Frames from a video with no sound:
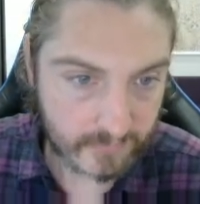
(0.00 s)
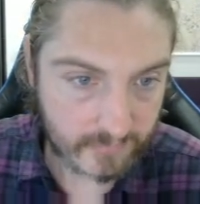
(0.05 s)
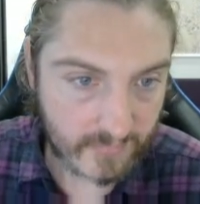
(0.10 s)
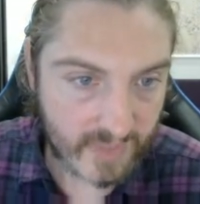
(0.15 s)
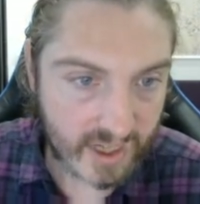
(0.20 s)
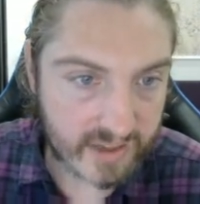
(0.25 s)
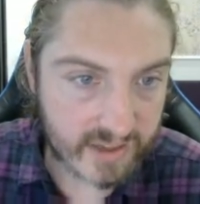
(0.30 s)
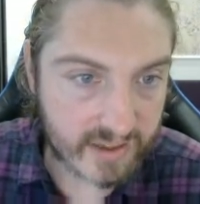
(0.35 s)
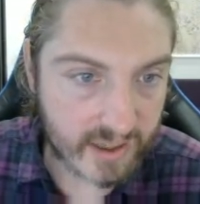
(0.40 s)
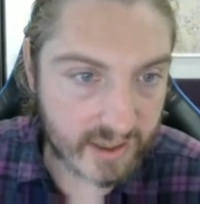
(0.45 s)

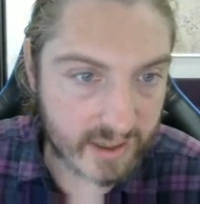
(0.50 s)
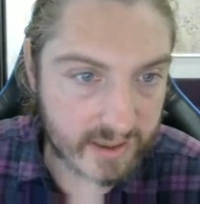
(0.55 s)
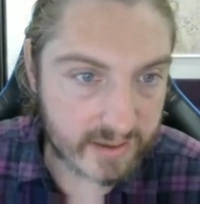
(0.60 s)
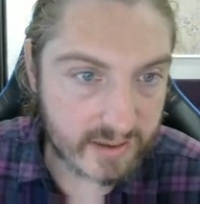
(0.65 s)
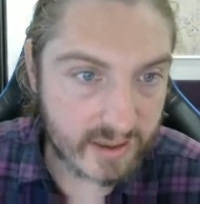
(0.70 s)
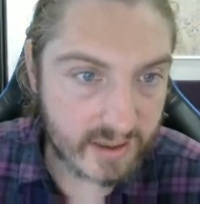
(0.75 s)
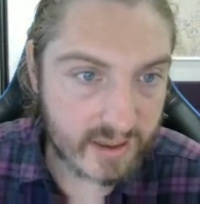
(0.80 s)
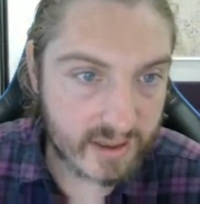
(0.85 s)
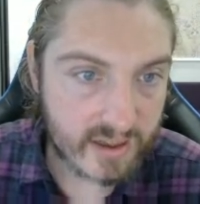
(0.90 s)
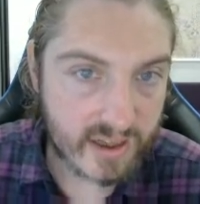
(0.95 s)
again,
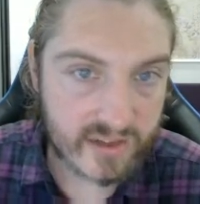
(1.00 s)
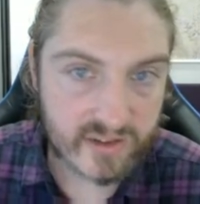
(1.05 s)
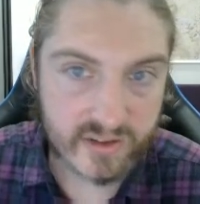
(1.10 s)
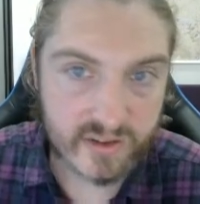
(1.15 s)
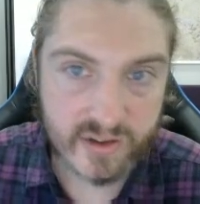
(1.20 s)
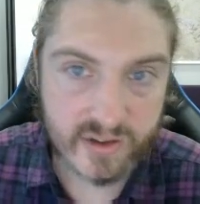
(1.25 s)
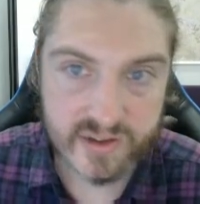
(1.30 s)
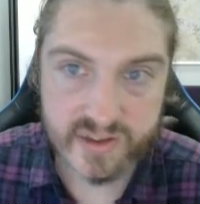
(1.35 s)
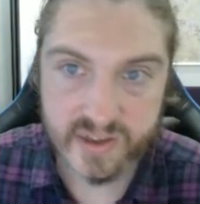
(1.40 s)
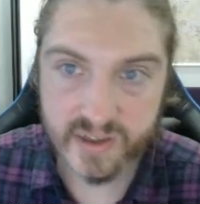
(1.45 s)
it
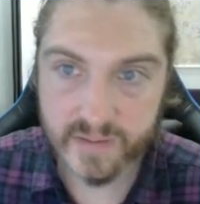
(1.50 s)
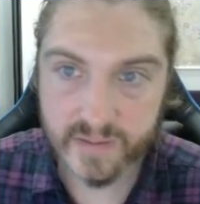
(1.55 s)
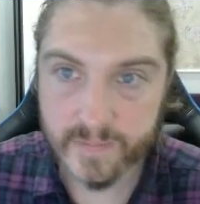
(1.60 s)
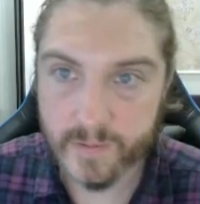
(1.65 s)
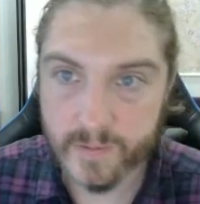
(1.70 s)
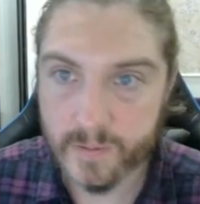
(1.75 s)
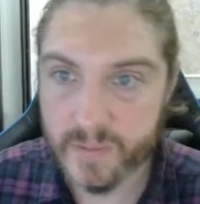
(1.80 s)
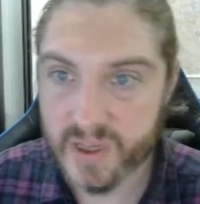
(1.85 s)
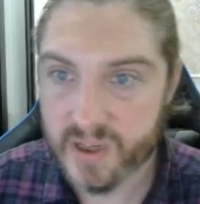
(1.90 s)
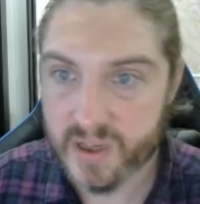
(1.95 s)
searched these
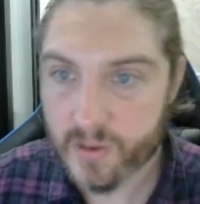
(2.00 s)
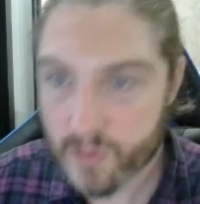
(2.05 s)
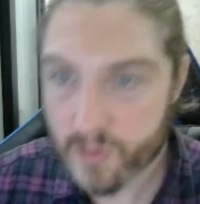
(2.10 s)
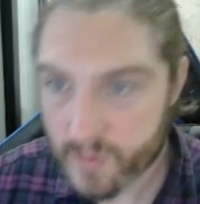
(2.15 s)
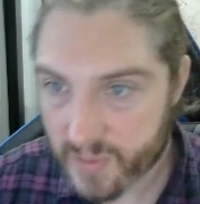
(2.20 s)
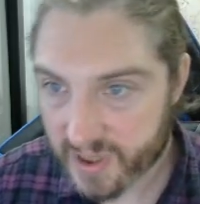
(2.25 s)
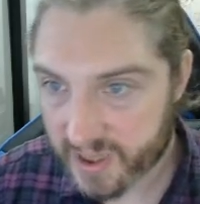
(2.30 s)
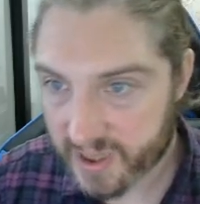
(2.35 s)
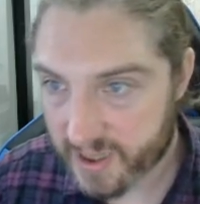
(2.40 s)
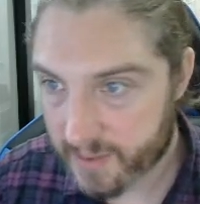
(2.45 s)
for me. All
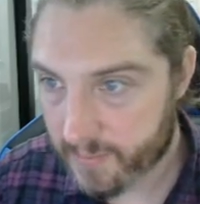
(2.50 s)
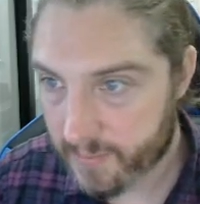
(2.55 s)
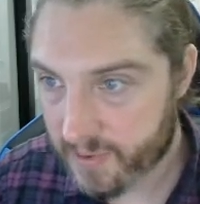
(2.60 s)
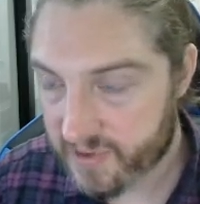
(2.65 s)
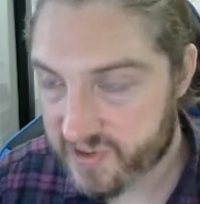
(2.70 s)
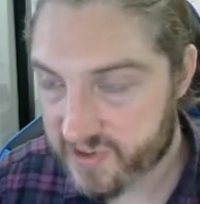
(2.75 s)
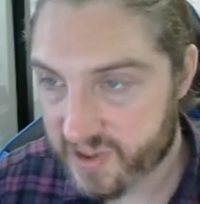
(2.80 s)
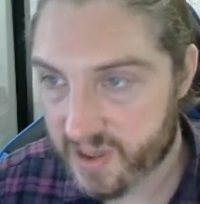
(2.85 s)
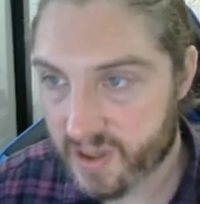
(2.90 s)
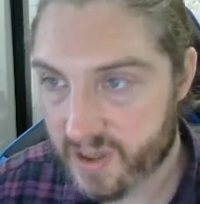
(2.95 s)
my
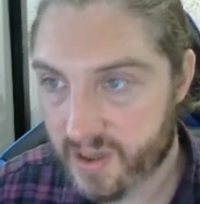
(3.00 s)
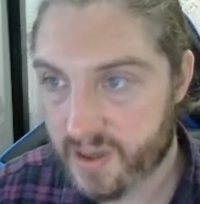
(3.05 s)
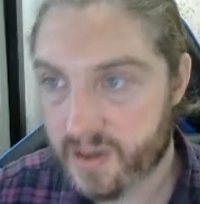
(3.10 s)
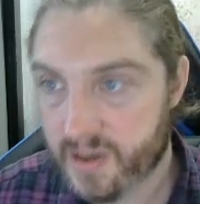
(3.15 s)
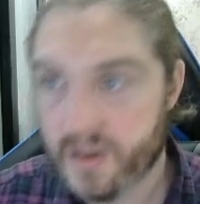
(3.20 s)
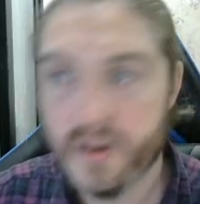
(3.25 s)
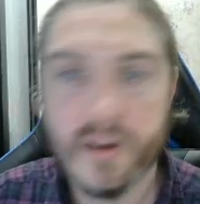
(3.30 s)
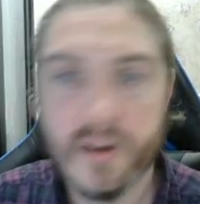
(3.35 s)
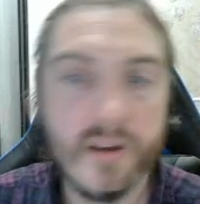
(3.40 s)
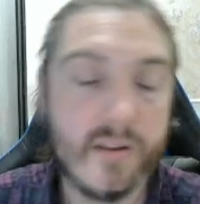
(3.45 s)
keywords are here.